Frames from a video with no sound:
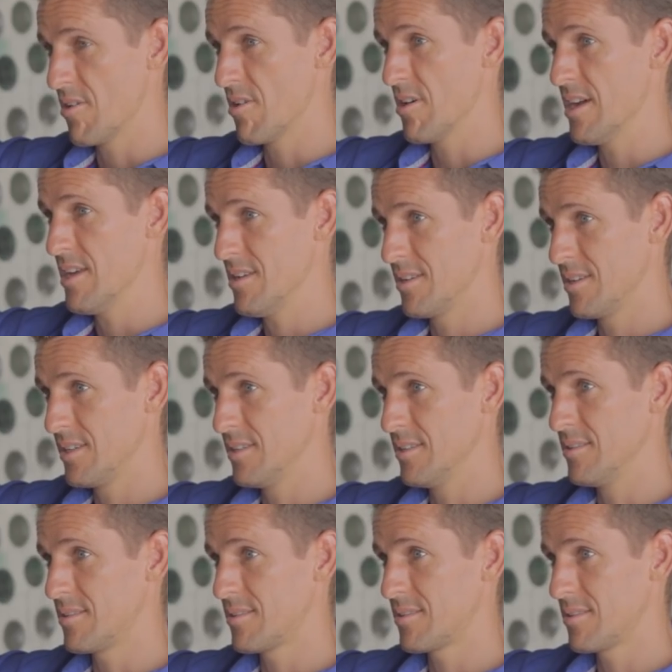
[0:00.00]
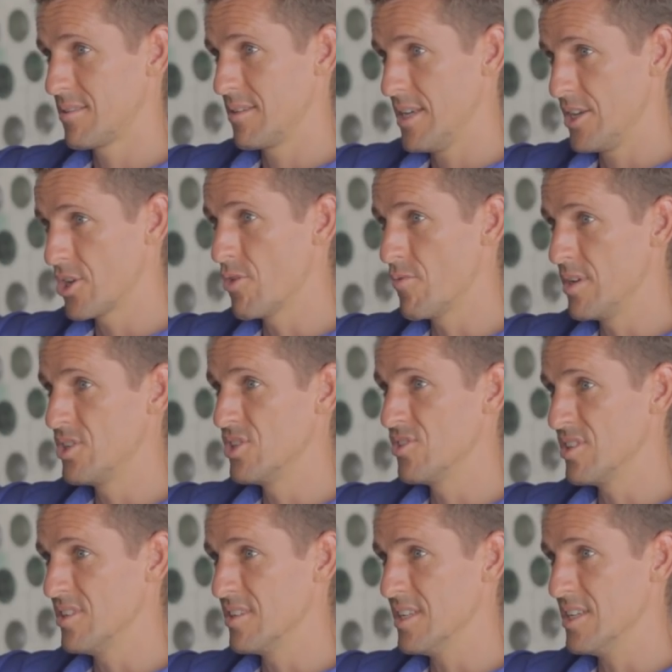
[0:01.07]
ERI is Eco
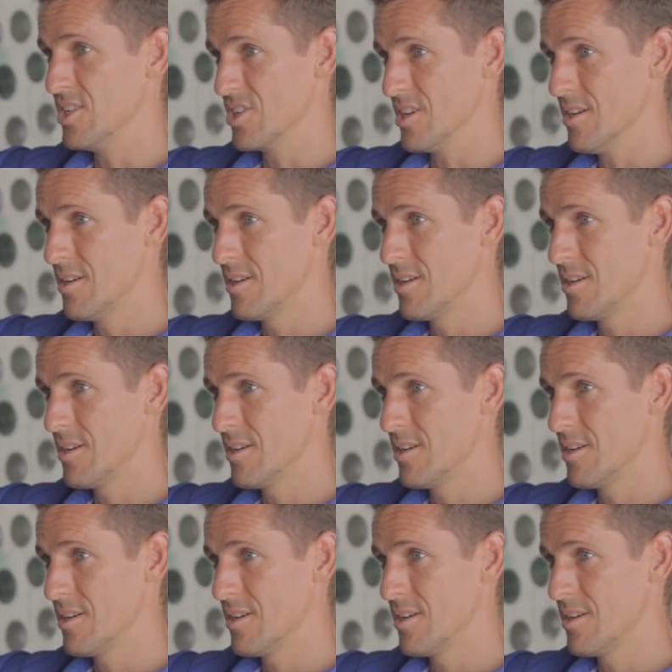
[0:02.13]
Regions Indonesia.